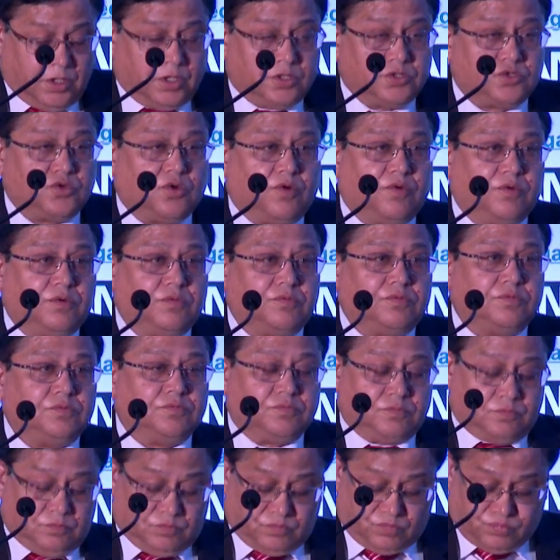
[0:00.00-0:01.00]
So
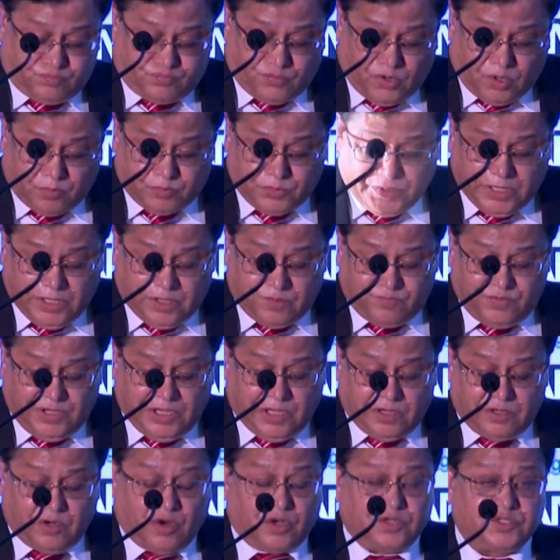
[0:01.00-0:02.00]
from there, we
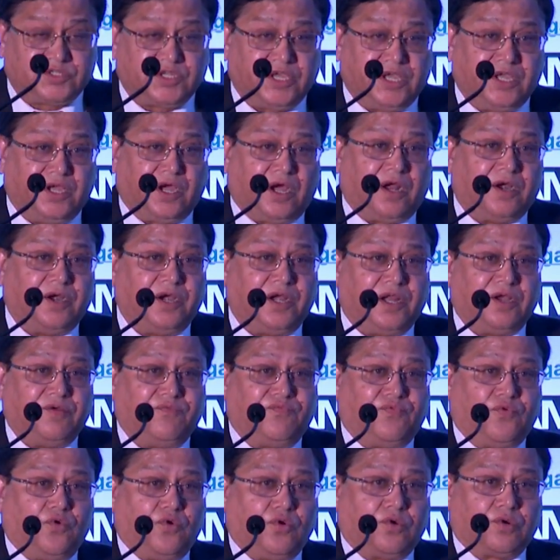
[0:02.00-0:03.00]
are now seeing
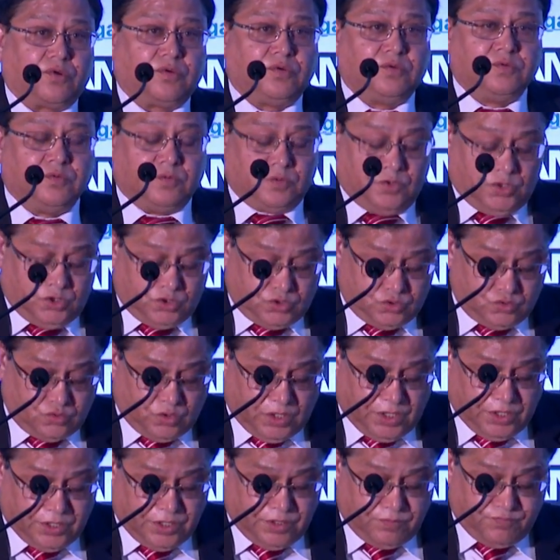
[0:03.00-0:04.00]
104 to
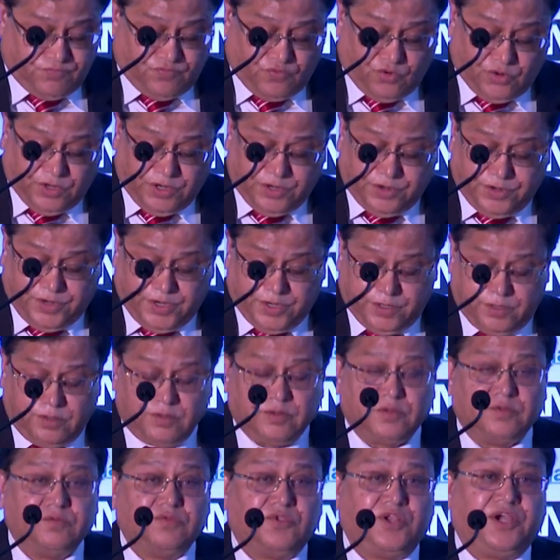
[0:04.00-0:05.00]
400,
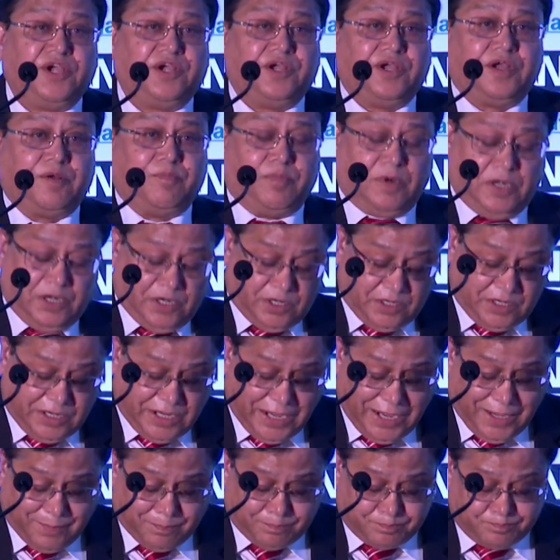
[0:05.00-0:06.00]
300 billion
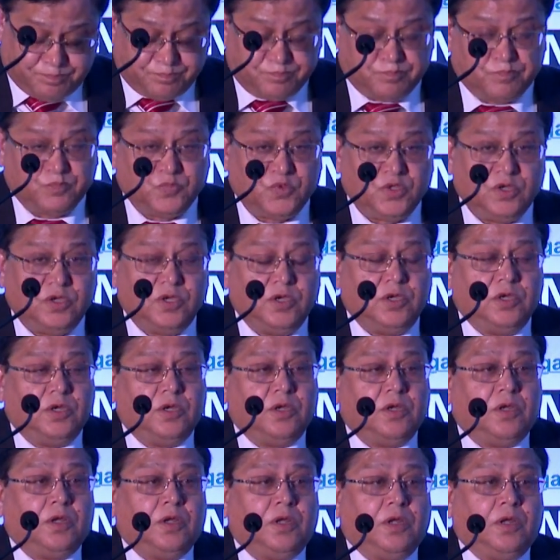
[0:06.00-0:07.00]
gap.
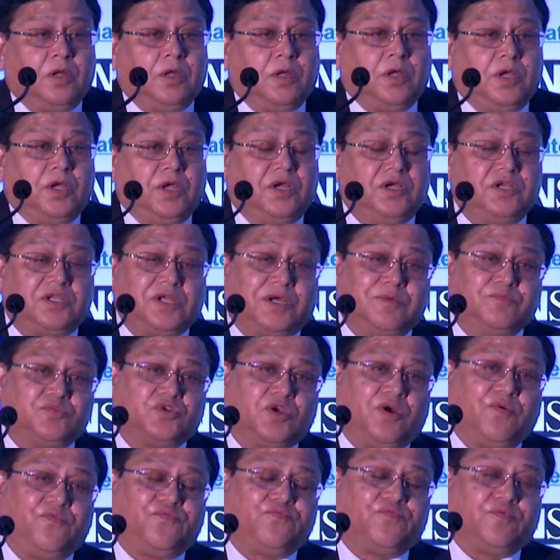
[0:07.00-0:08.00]
In terms
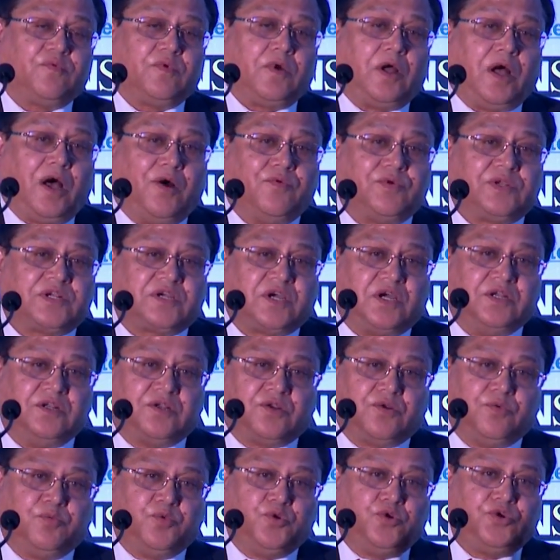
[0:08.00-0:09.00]
of our
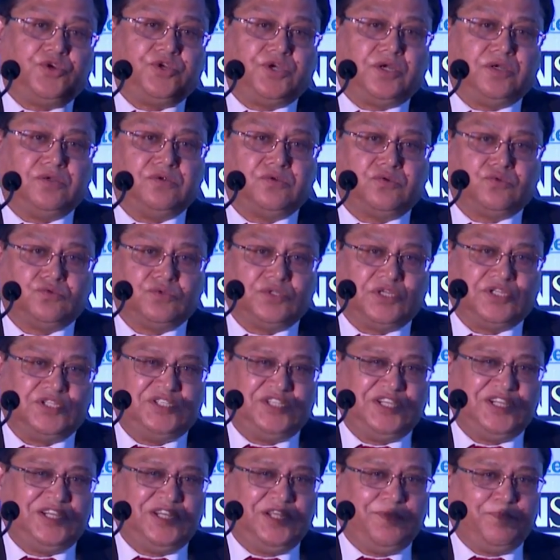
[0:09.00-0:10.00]
contribution to the
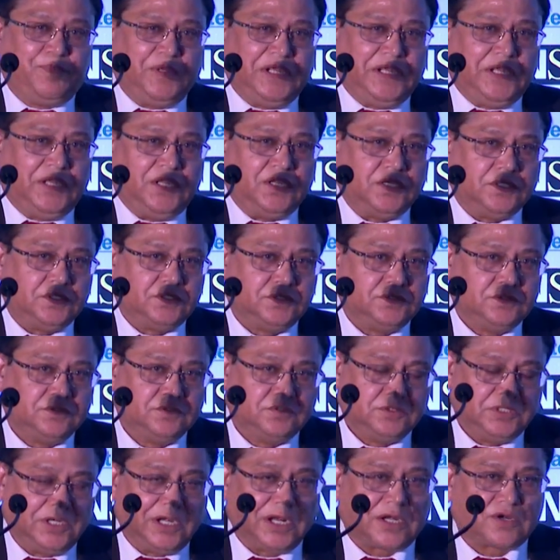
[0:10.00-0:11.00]
GDP,
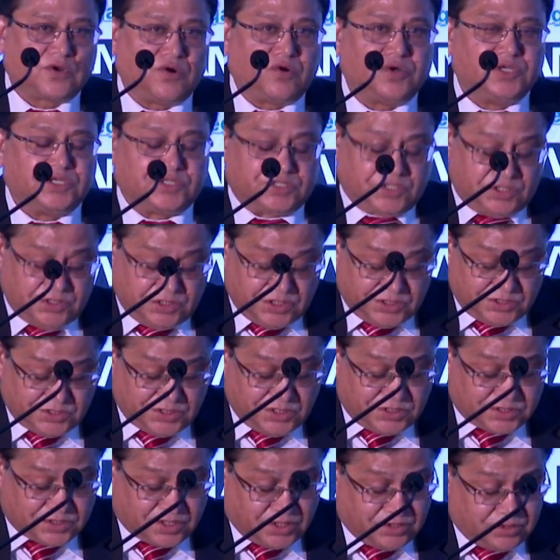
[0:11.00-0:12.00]
electronics
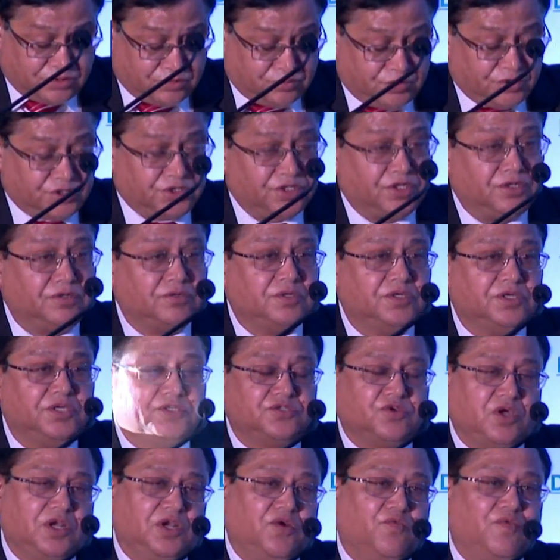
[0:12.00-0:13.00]
industry's contribution
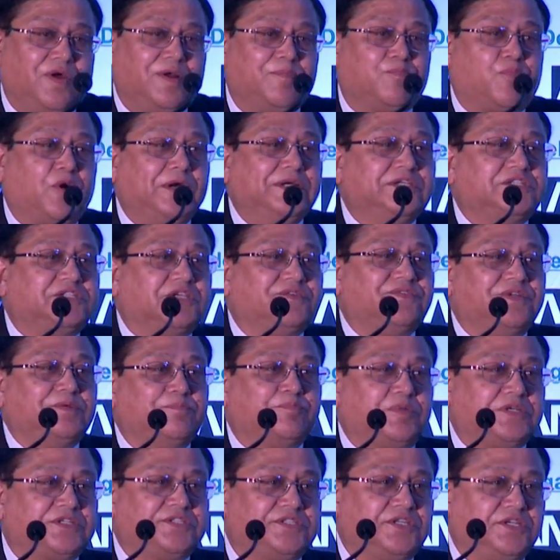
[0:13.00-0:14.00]
is only
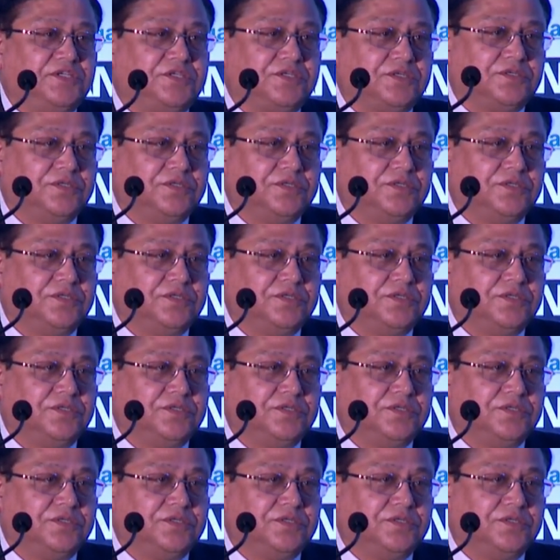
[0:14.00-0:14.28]
1.7%.